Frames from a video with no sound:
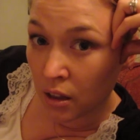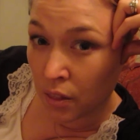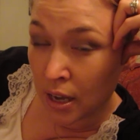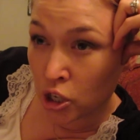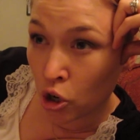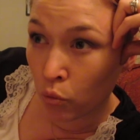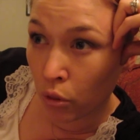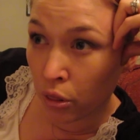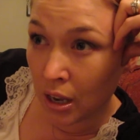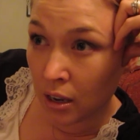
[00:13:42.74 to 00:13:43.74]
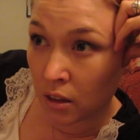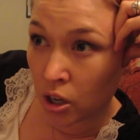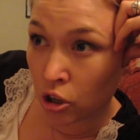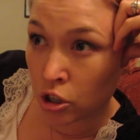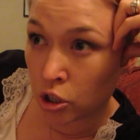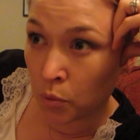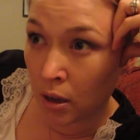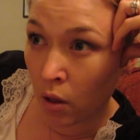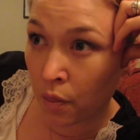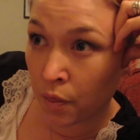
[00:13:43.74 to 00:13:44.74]
They don't think they're going to do it
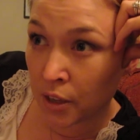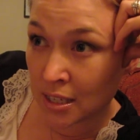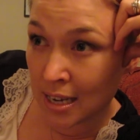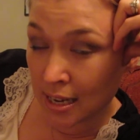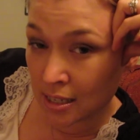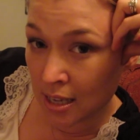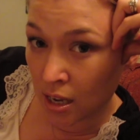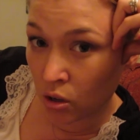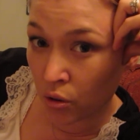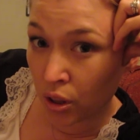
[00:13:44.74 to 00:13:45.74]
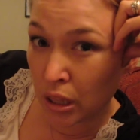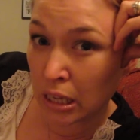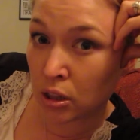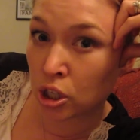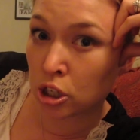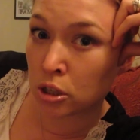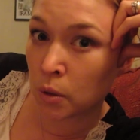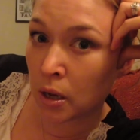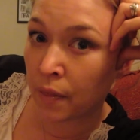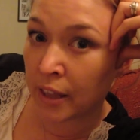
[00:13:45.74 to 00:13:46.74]
on this next cycle. They think they're going to do
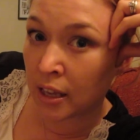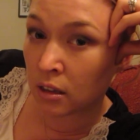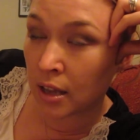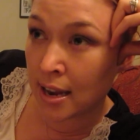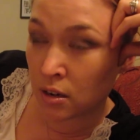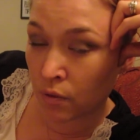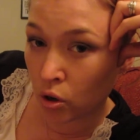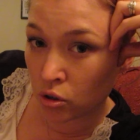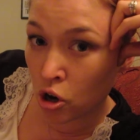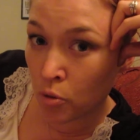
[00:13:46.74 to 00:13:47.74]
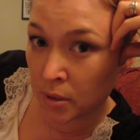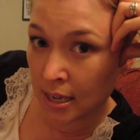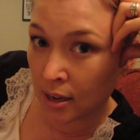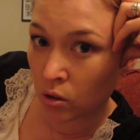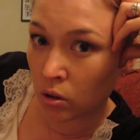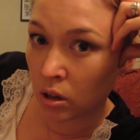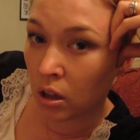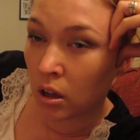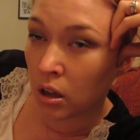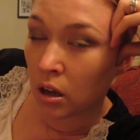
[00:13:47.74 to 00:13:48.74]
it on the end of October cycle.
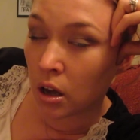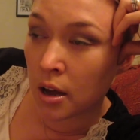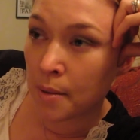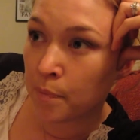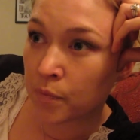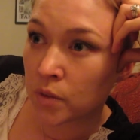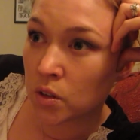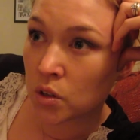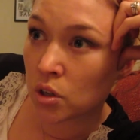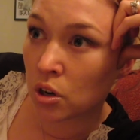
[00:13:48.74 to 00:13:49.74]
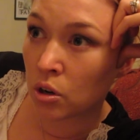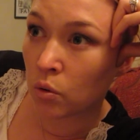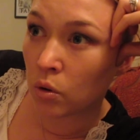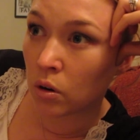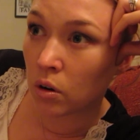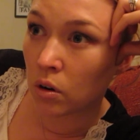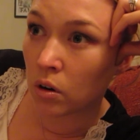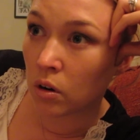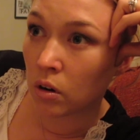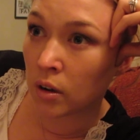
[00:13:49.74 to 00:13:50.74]
So
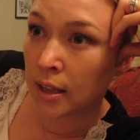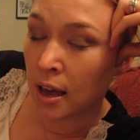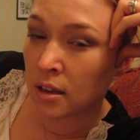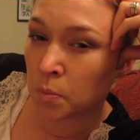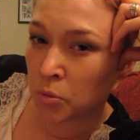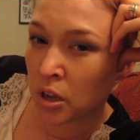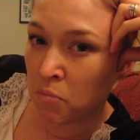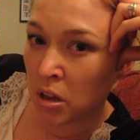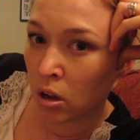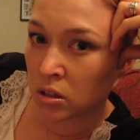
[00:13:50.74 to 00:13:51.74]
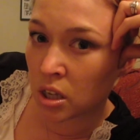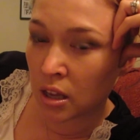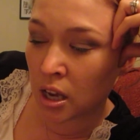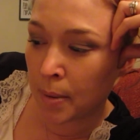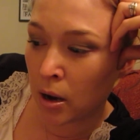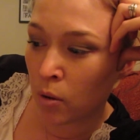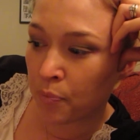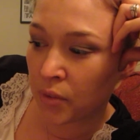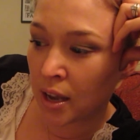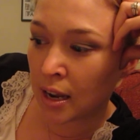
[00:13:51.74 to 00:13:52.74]
yeah, it's given me a lot to think about,
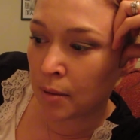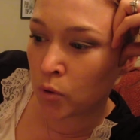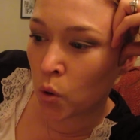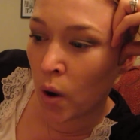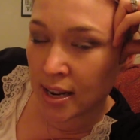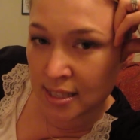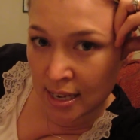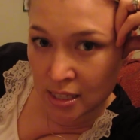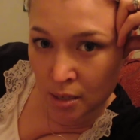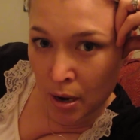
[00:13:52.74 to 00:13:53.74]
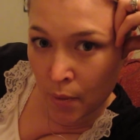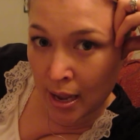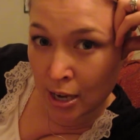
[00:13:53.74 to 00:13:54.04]
and I'm quite excited about it.